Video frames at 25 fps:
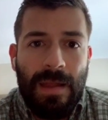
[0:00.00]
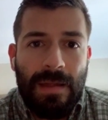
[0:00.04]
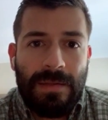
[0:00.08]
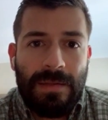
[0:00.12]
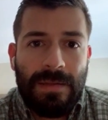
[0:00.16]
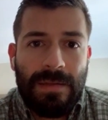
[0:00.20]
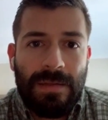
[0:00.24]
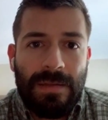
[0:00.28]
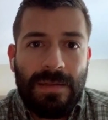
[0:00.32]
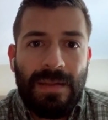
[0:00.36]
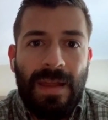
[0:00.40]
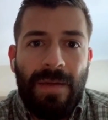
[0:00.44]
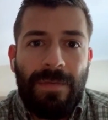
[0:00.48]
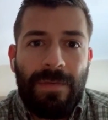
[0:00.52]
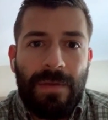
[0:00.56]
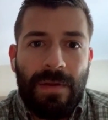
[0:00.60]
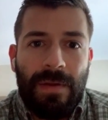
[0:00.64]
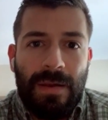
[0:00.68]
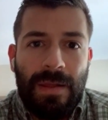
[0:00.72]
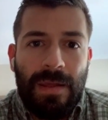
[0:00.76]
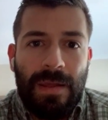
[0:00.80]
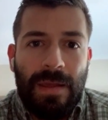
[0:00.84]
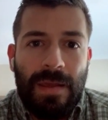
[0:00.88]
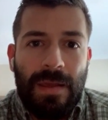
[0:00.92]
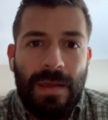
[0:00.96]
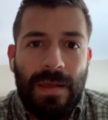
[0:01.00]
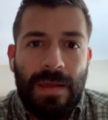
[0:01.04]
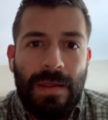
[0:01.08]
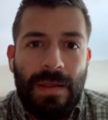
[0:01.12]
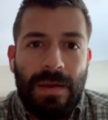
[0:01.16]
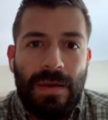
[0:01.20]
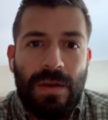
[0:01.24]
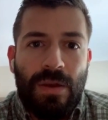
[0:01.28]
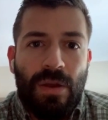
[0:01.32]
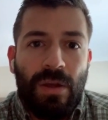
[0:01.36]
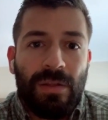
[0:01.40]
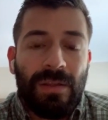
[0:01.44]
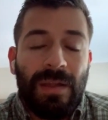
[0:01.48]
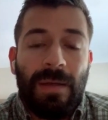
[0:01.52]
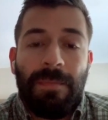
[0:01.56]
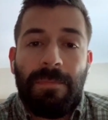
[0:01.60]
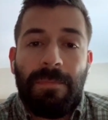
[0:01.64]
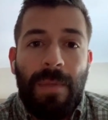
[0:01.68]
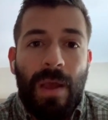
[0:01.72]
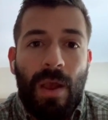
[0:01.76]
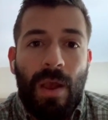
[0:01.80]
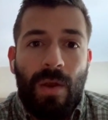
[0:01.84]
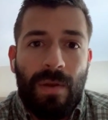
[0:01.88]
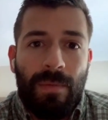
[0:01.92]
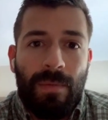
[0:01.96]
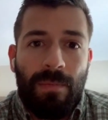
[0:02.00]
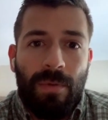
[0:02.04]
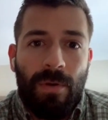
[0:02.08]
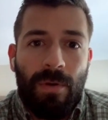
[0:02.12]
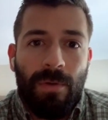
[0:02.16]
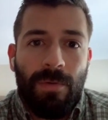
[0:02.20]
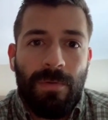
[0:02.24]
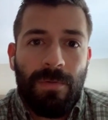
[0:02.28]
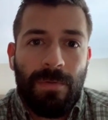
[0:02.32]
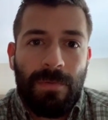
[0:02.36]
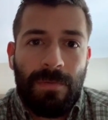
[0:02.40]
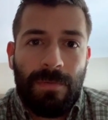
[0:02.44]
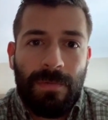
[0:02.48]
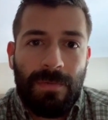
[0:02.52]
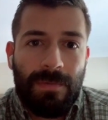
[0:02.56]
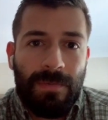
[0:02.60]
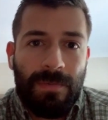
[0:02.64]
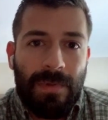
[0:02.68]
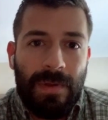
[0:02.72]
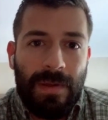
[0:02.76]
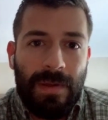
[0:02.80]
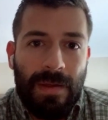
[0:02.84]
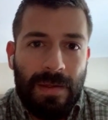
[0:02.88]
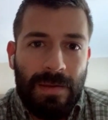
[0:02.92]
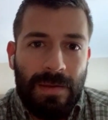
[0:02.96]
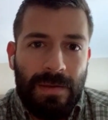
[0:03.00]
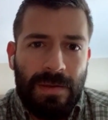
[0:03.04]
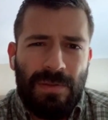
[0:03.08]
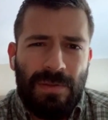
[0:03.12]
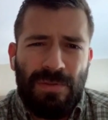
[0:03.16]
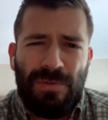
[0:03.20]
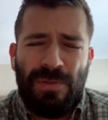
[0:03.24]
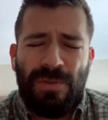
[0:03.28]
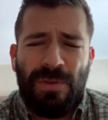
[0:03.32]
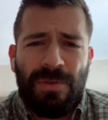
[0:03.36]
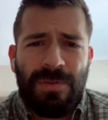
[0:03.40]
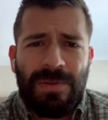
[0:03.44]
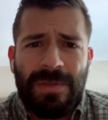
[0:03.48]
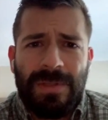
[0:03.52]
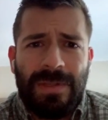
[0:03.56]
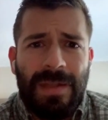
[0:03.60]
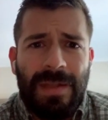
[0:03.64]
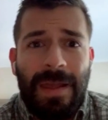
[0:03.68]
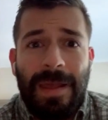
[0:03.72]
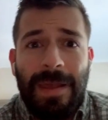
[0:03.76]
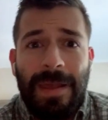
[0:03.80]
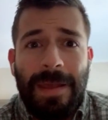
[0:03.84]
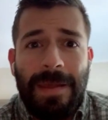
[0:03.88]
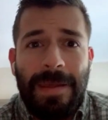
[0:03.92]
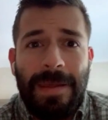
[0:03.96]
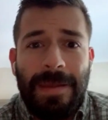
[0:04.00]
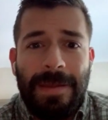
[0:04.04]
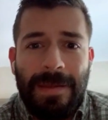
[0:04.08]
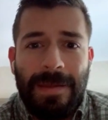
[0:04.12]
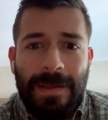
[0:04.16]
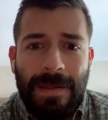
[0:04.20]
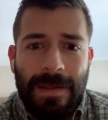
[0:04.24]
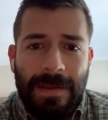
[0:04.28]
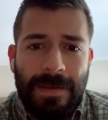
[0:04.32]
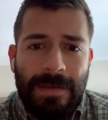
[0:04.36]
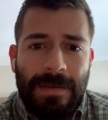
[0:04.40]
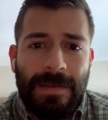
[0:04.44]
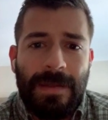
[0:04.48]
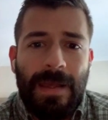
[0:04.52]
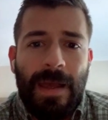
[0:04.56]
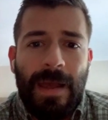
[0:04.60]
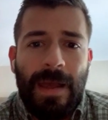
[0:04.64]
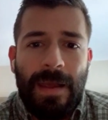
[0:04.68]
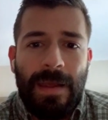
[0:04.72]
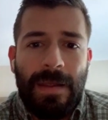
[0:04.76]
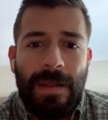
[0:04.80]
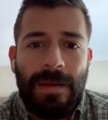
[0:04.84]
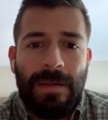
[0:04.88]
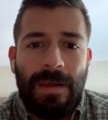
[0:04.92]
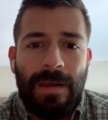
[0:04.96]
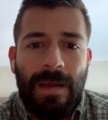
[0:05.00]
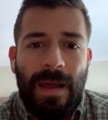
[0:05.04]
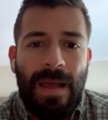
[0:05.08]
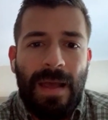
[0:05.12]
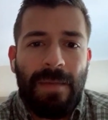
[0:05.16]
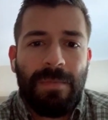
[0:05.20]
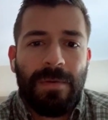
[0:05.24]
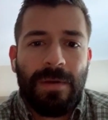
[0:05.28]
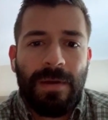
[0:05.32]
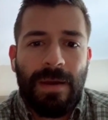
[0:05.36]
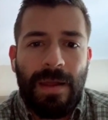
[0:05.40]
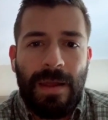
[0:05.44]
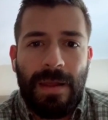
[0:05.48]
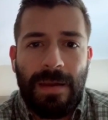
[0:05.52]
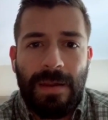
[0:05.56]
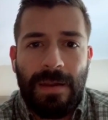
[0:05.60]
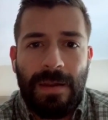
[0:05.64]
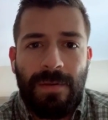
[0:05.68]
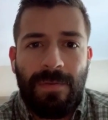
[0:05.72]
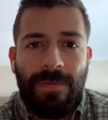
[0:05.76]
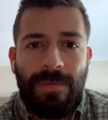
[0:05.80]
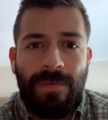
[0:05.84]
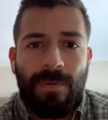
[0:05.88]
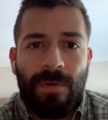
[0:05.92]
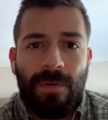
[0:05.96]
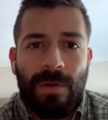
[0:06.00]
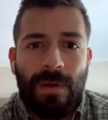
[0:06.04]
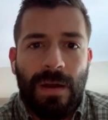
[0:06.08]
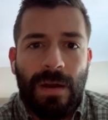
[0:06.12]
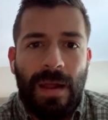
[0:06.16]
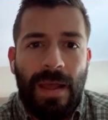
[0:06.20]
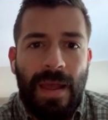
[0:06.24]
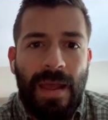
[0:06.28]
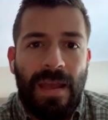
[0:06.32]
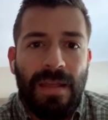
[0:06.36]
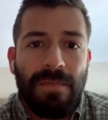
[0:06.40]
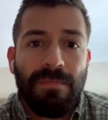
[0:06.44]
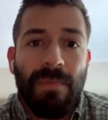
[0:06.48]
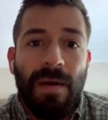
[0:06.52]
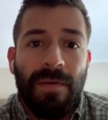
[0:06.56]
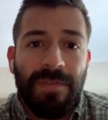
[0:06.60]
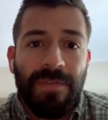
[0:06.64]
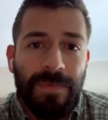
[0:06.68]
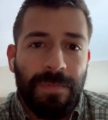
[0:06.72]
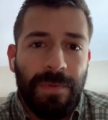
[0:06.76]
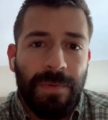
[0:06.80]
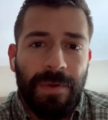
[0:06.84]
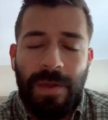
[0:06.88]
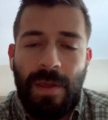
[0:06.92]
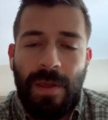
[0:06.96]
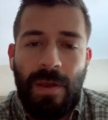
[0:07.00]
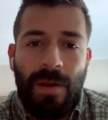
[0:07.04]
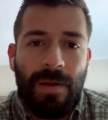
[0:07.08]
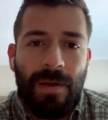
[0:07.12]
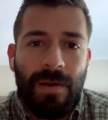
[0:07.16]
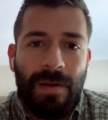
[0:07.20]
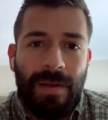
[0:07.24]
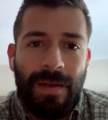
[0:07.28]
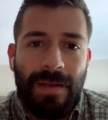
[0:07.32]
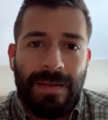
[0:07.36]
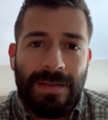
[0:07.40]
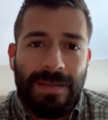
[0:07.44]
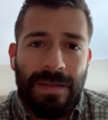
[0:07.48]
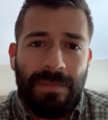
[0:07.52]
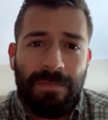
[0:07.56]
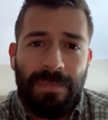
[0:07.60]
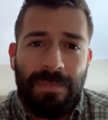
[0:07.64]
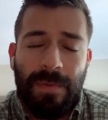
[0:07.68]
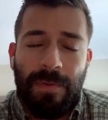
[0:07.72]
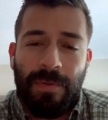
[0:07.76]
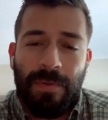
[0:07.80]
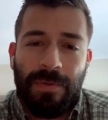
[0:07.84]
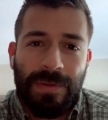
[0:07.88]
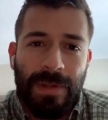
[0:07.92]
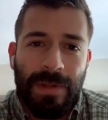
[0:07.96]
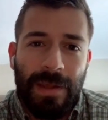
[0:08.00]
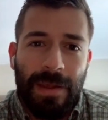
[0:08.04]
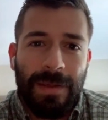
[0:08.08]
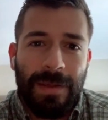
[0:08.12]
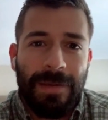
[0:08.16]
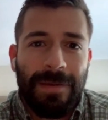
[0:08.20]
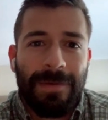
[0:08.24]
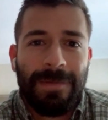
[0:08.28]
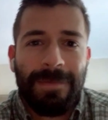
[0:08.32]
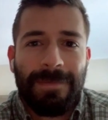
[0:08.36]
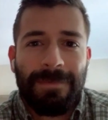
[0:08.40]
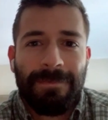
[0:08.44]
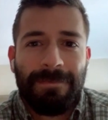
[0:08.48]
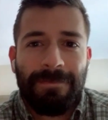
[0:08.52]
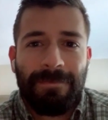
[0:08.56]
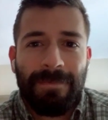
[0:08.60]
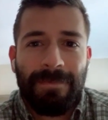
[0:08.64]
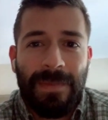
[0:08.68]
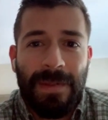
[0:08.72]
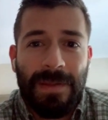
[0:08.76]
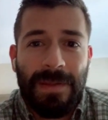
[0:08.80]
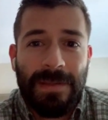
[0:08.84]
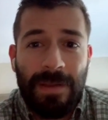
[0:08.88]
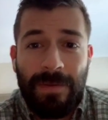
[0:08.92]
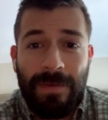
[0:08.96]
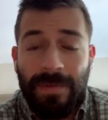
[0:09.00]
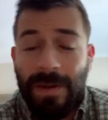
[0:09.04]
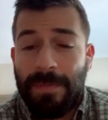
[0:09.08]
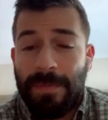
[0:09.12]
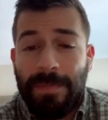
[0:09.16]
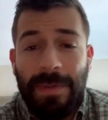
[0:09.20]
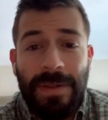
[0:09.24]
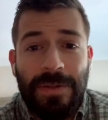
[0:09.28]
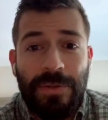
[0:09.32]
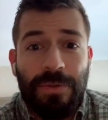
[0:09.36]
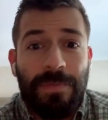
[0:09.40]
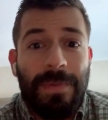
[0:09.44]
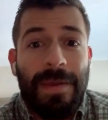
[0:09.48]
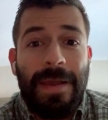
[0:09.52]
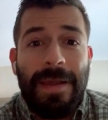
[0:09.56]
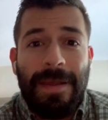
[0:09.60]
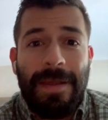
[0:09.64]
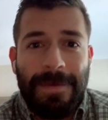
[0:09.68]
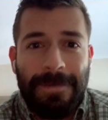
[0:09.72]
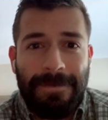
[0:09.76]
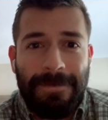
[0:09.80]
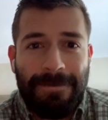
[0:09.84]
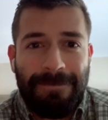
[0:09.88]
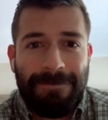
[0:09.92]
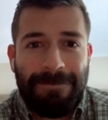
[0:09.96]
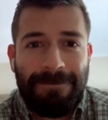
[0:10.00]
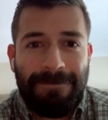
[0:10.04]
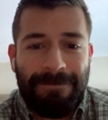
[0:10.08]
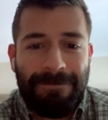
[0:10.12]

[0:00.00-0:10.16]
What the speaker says: it's definitely not unbearable. And you don't stay inside hibernating for 8 months per year, as some people say. It's a great place to be in.